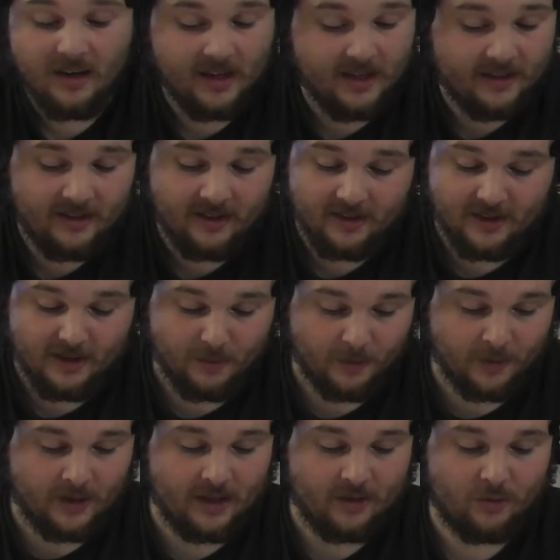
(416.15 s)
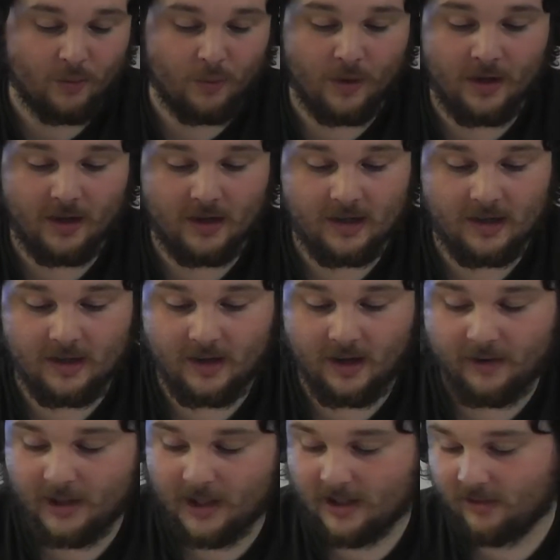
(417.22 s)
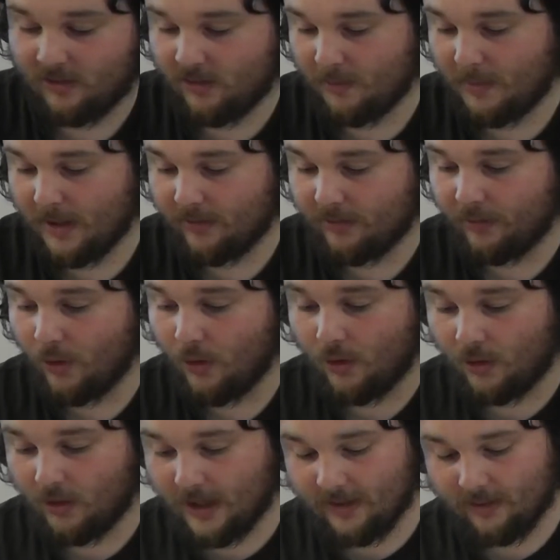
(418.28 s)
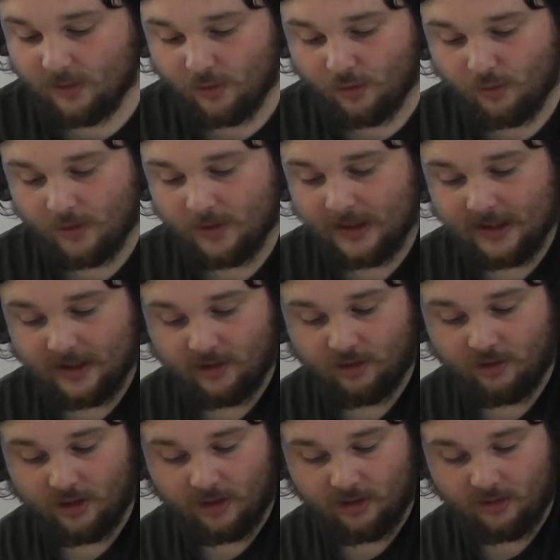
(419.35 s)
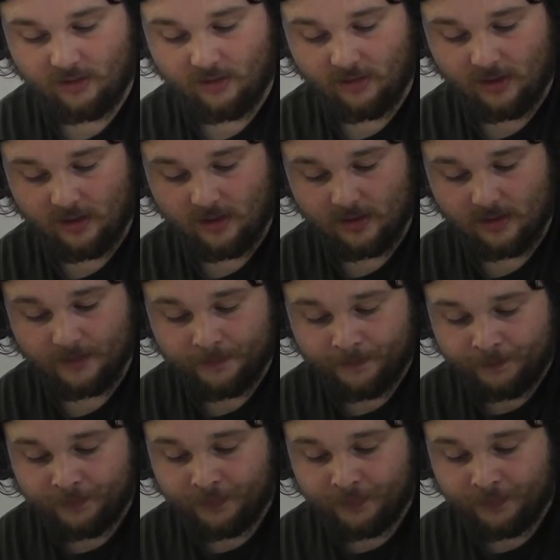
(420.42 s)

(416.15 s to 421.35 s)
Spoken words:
I didn't know what these were going to be for as I was following the instructions along,